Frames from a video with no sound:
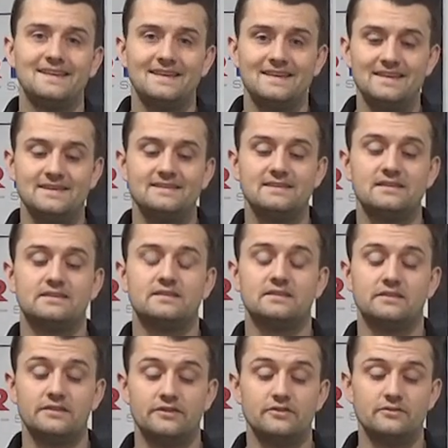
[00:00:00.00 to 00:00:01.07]
easy to
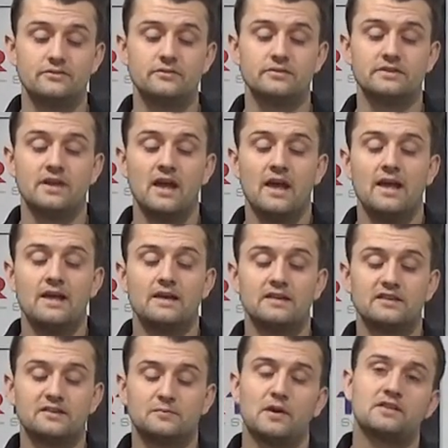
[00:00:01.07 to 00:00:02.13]
use,
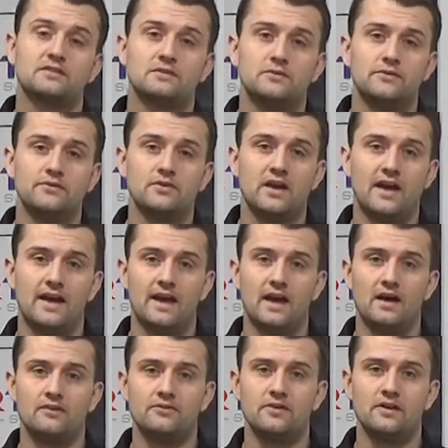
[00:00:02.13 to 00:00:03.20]
especially if you
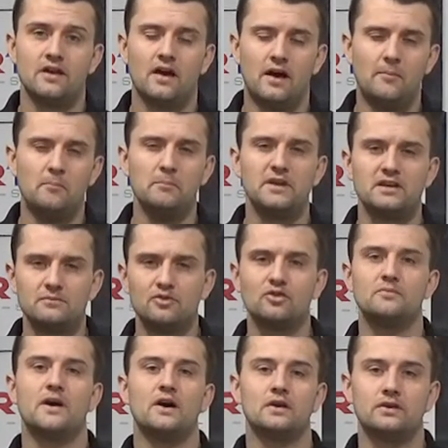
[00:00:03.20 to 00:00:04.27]
have a minimal
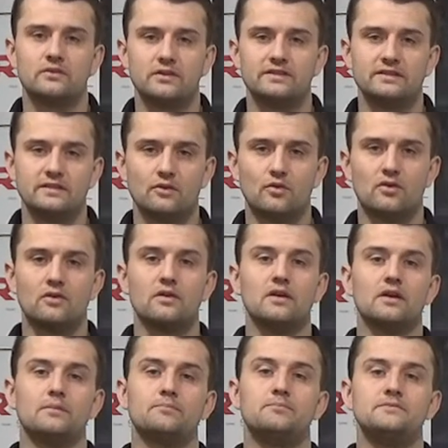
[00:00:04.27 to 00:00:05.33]
amount of greasing or
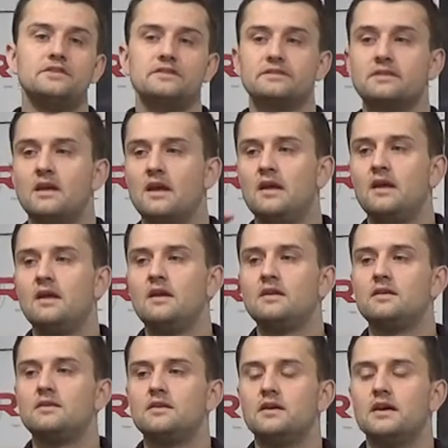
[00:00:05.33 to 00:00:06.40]
uh, just
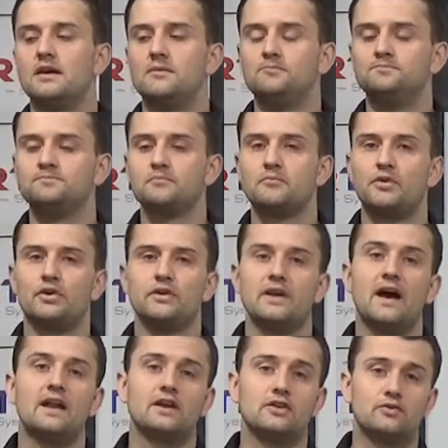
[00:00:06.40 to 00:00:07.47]
um,
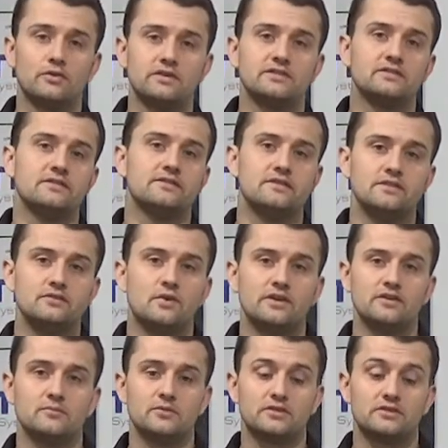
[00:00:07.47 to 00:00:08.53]
periodic greasing to do on
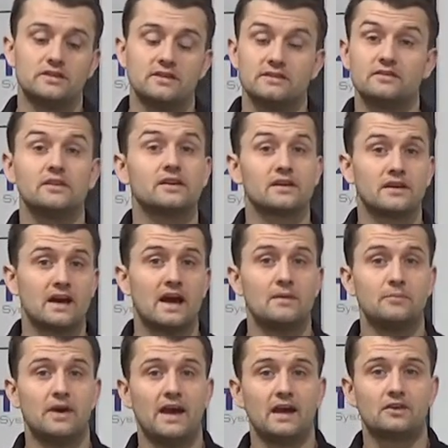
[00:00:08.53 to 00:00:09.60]
your machines, like a
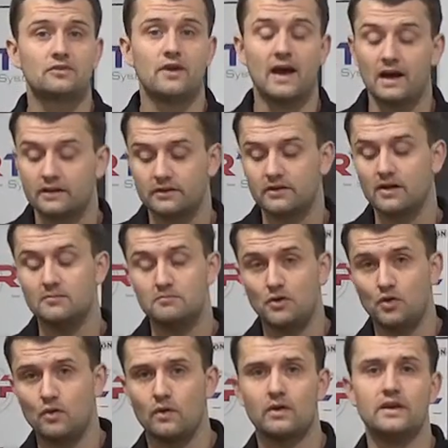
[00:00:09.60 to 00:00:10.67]
compact tractor, a
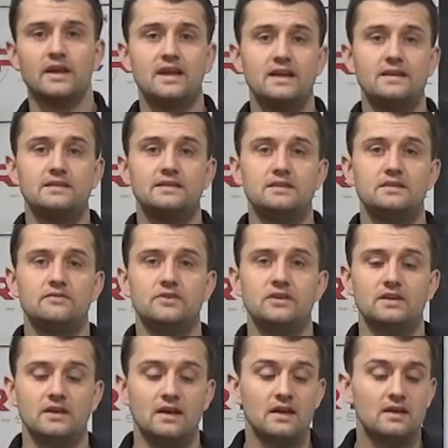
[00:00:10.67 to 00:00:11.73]
mower, an
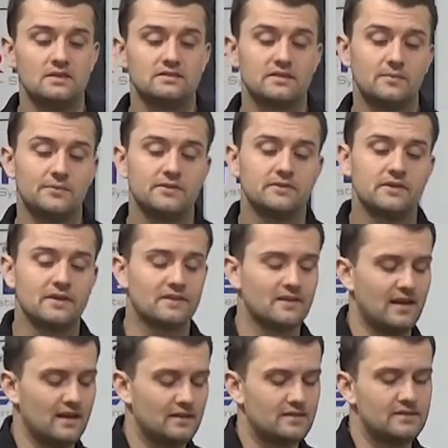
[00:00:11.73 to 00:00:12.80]
ATV, something like
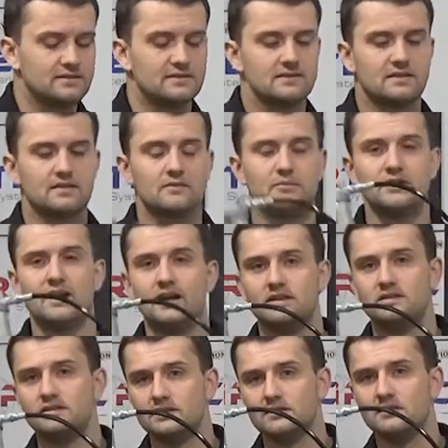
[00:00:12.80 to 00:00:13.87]
that. This is going to be
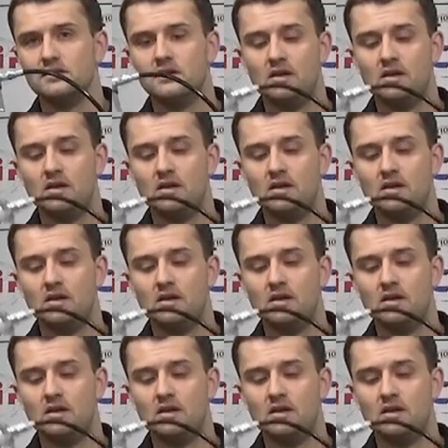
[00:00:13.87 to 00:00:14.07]
ideal.